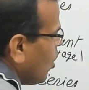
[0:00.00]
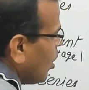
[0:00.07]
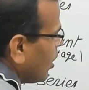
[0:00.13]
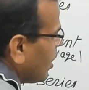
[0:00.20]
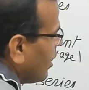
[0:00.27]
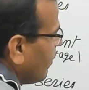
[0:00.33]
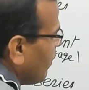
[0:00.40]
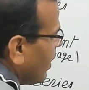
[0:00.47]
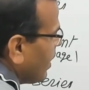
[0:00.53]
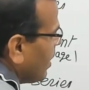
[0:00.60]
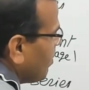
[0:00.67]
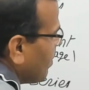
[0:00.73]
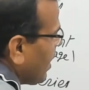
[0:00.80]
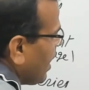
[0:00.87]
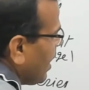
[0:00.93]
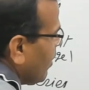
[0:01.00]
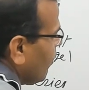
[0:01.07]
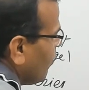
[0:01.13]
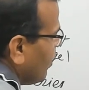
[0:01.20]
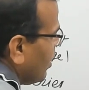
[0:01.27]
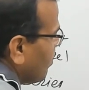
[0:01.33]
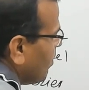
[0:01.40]
divided by
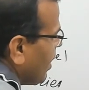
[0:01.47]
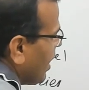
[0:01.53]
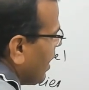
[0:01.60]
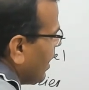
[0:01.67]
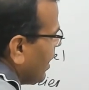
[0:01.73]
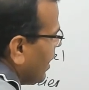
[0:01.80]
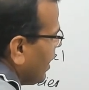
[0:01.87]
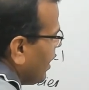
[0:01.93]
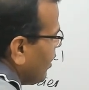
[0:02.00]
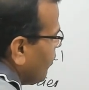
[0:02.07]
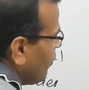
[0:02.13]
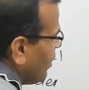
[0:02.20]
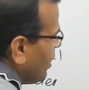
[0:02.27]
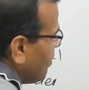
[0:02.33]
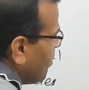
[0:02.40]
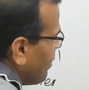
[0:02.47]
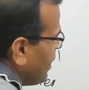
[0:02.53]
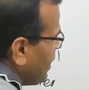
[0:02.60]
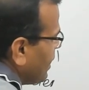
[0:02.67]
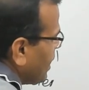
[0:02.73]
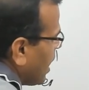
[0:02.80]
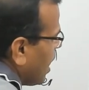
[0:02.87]
1 by AV
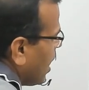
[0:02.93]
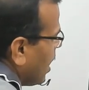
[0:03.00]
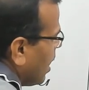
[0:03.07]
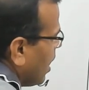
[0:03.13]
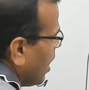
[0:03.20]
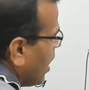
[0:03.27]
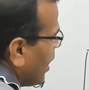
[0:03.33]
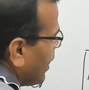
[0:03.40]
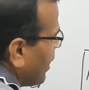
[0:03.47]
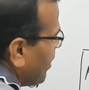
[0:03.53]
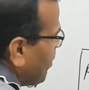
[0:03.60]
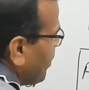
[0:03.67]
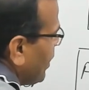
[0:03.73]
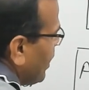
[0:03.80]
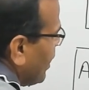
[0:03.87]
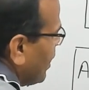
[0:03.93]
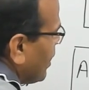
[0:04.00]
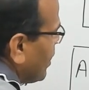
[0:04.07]
beta. I repeat,